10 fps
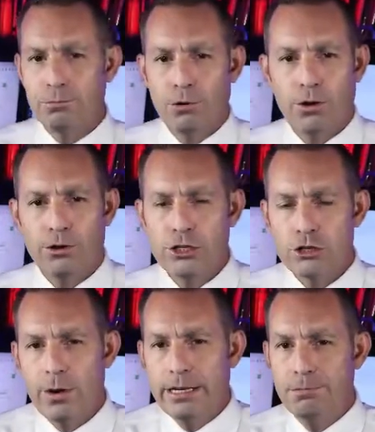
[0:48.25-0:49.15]
brokerage
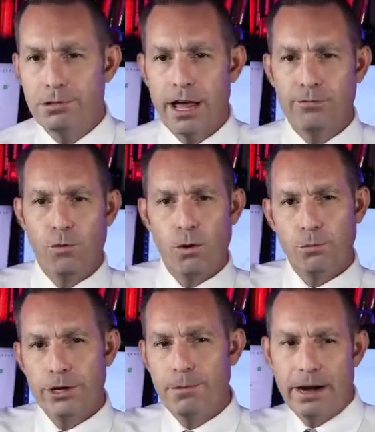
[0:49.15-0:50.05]
trading platform
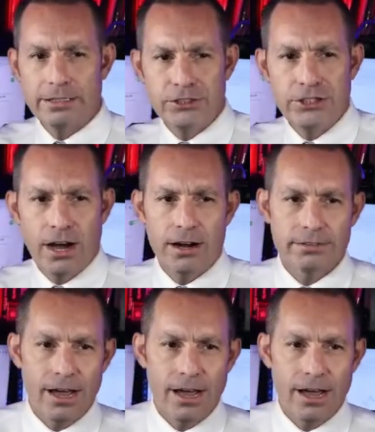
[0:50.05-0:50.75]
where you can buy stocks,